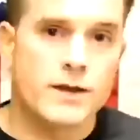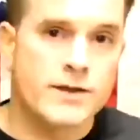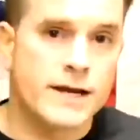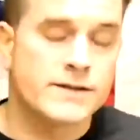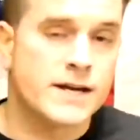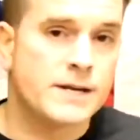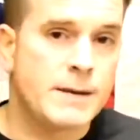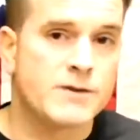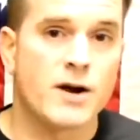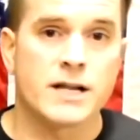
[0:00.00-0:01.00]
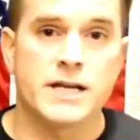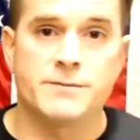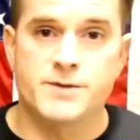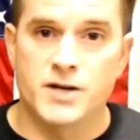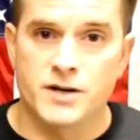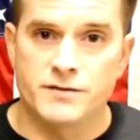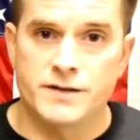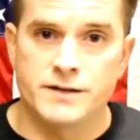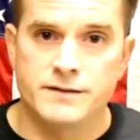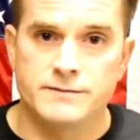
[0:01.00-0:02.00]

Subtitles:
third criteria of a good model.